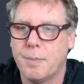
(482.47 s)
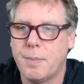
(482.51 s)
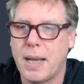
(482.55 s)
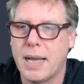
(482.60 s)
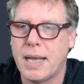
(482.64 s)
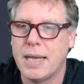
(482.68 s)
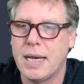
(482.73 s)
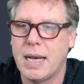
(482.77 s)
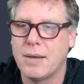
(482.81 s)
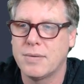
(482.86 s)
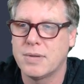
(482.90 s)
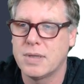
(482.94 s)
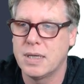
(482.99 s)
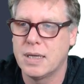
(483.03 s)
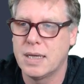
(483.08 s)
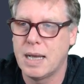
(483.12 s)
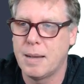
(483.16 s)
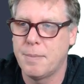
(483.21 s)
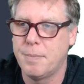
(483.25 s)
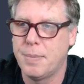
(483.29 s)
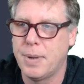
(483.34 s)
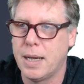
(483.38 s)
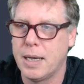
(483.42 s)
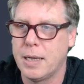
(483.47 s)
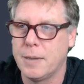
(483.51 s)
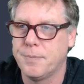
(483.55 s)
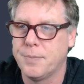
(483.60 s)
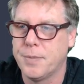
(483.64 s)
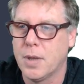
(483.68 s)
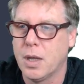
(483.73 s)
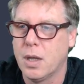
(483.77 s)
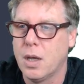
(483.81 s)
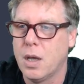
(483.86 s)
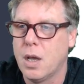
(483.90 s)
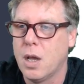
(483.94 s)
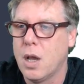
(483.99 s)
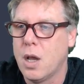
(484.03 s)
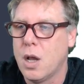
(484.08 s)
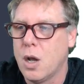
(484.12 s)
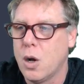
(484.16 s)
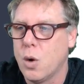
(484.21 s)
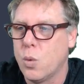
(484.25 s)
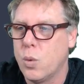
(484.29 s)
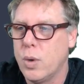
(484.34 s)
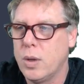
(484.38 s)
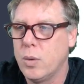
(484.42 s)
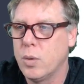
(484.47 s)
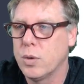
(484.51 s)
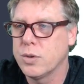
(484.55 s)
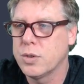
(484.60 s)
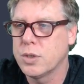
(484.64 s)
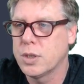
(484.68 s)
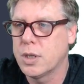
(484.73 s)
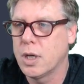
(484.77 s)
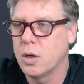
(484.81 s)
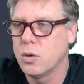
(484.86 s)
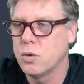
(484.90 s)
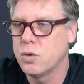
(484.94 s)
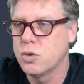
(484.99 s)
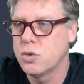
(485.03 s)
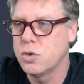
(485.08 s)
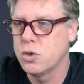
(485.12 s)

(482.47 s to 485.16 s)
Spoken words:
back in active campaign. We want to go